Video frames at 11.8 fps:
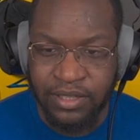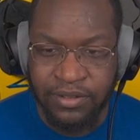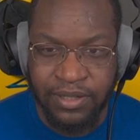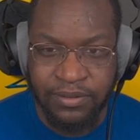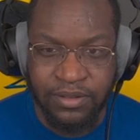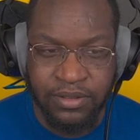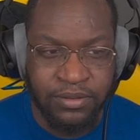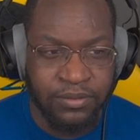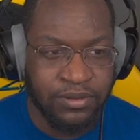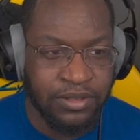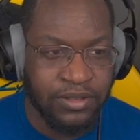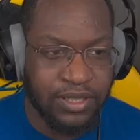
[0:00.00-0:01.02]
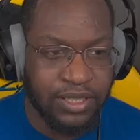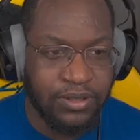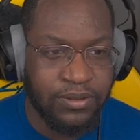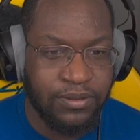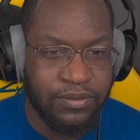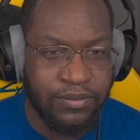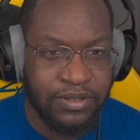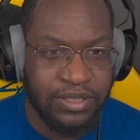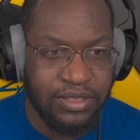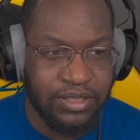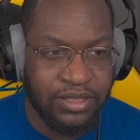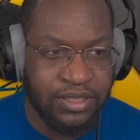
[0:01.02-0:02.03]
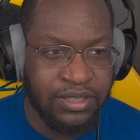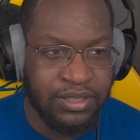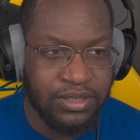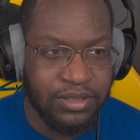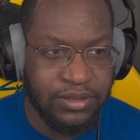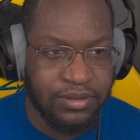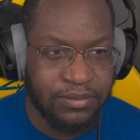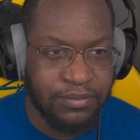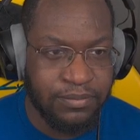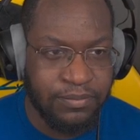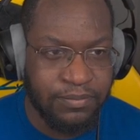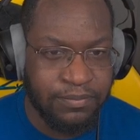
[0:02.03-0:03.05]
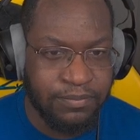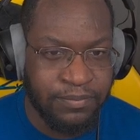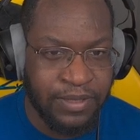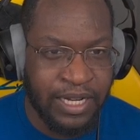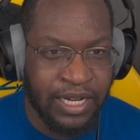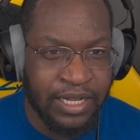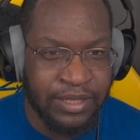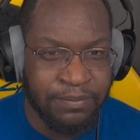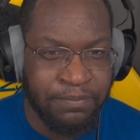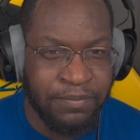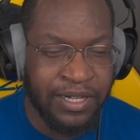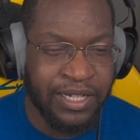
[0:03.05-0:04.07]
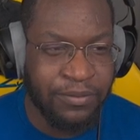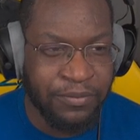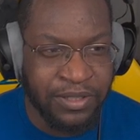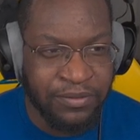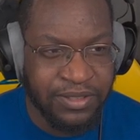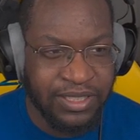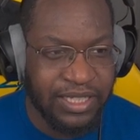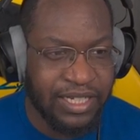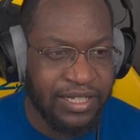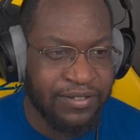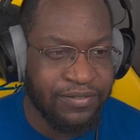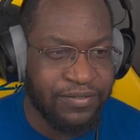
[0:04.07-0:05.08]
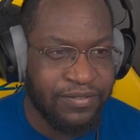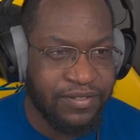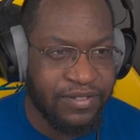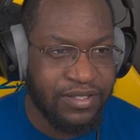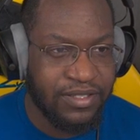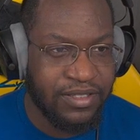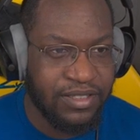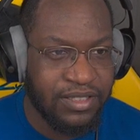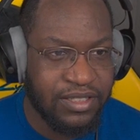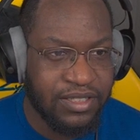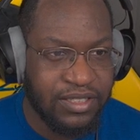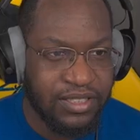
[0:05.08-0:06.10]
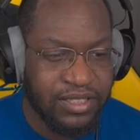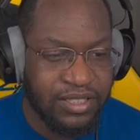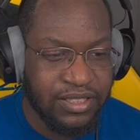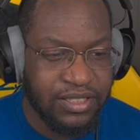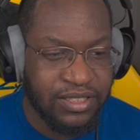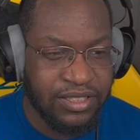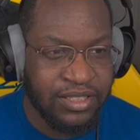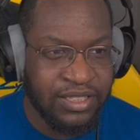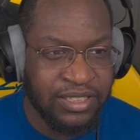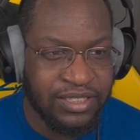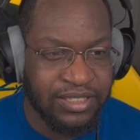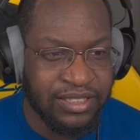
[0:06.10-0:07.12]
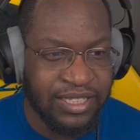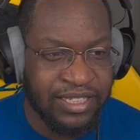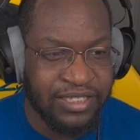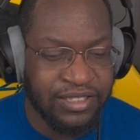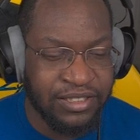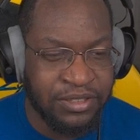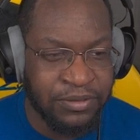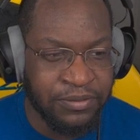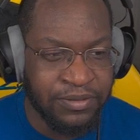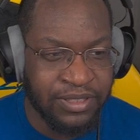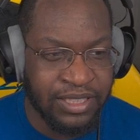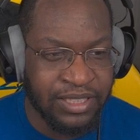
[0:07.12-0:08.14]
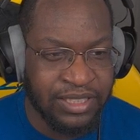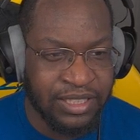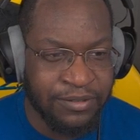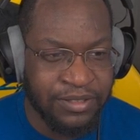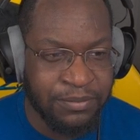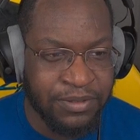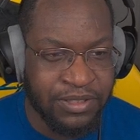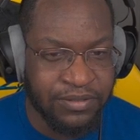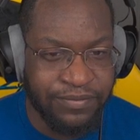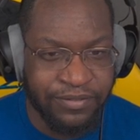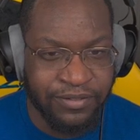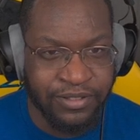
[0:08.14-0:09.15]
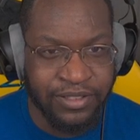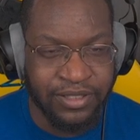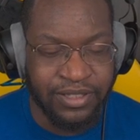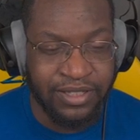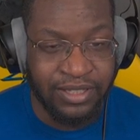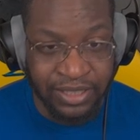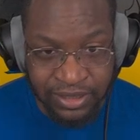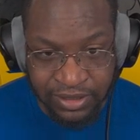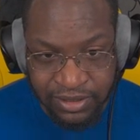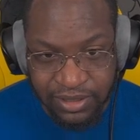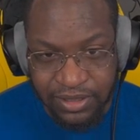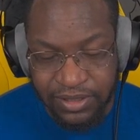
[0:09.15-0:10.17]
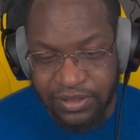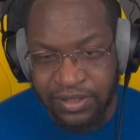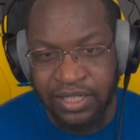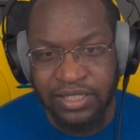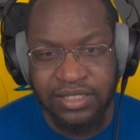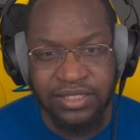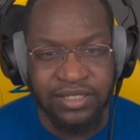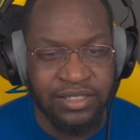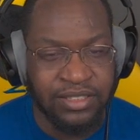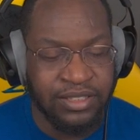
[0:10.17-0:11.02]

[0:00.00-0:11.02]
They would have dual strike, which isn't bad, but we don't really have things that do a lot of damage. It'd be good for these, right? Because